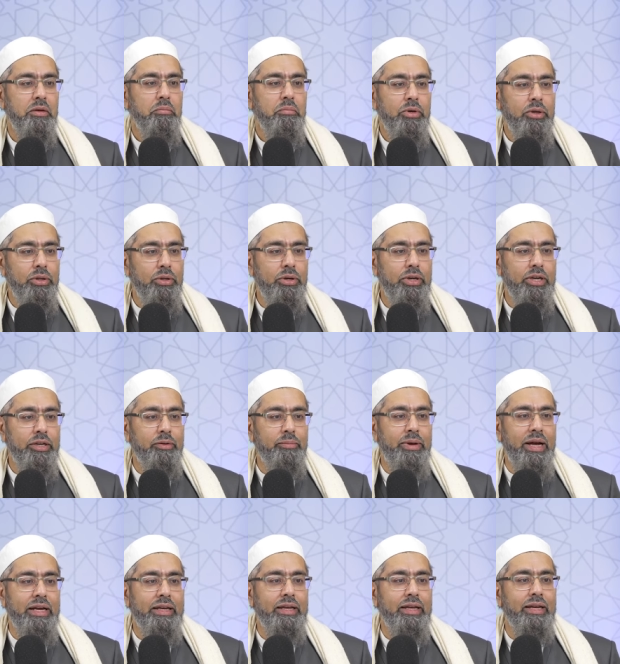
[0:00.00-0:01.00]
but you look at your
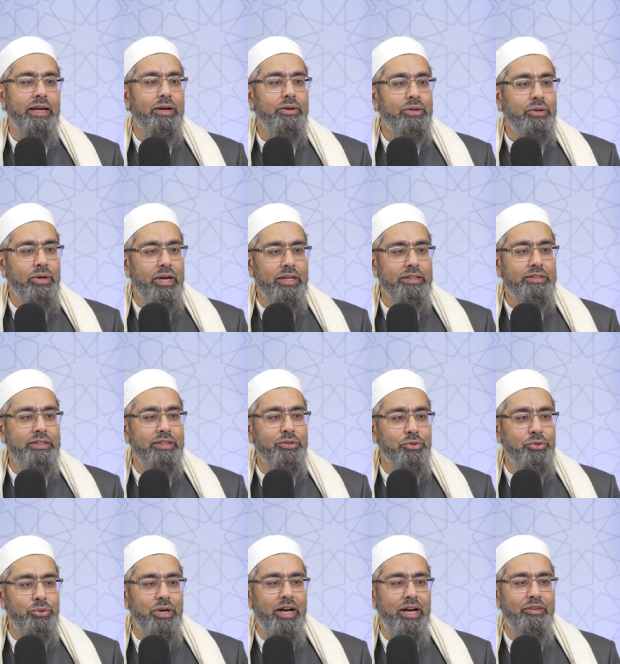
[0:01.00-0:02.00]
bank account, you actually
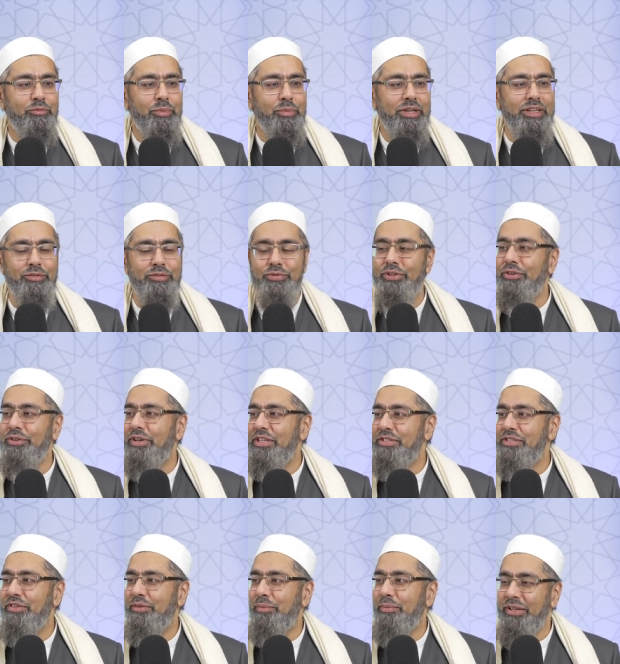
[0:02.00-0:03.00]
do have money for the
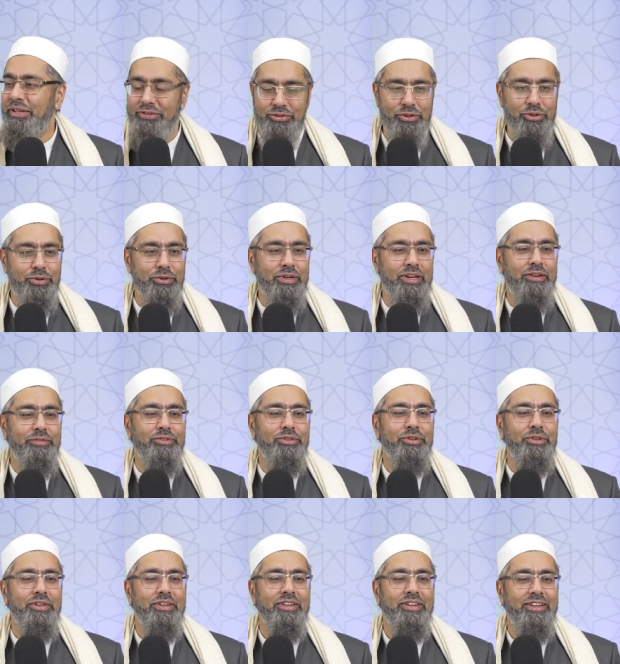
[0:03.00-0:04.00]
rest of the month, so you don't have
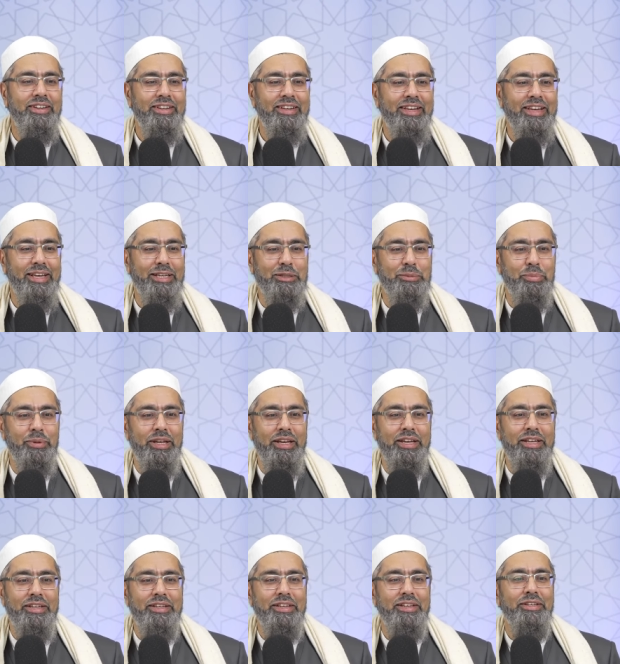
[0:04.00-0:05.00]
to
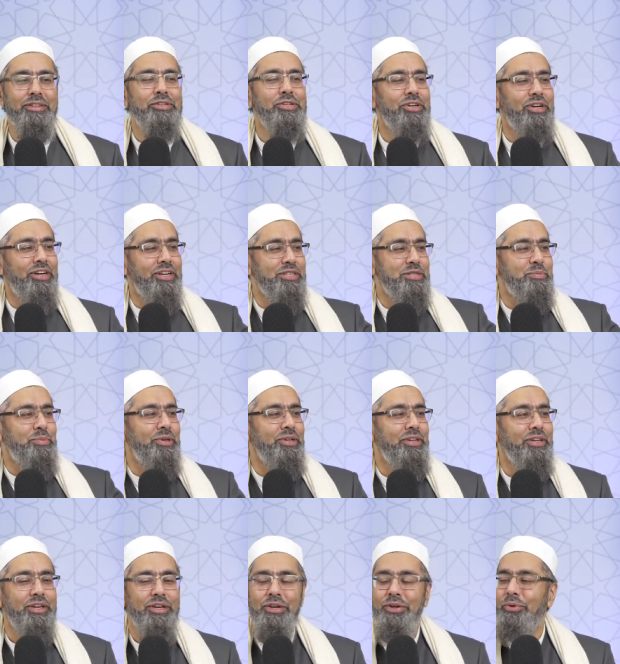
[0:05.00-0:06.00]
explain to your
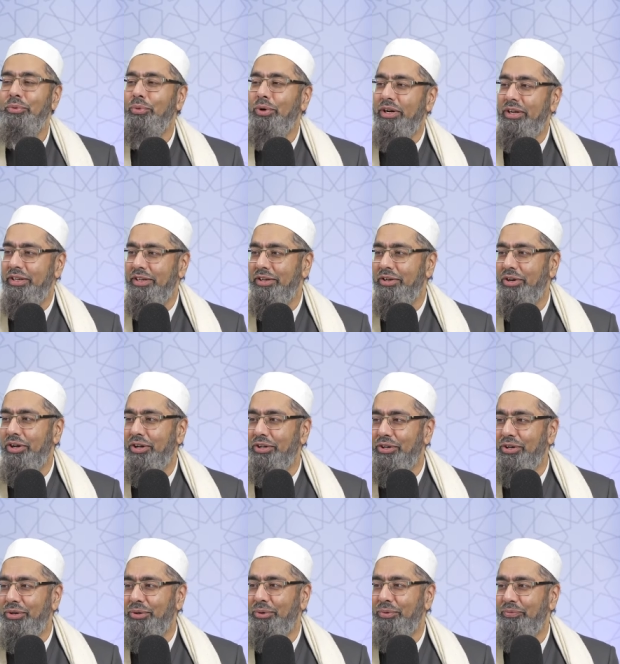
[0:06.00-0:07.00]
husband where did it all
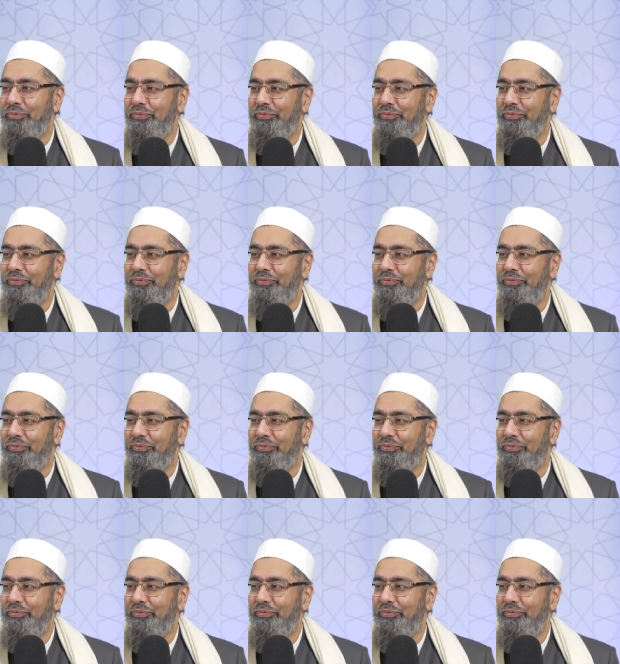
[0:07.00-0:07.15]
go.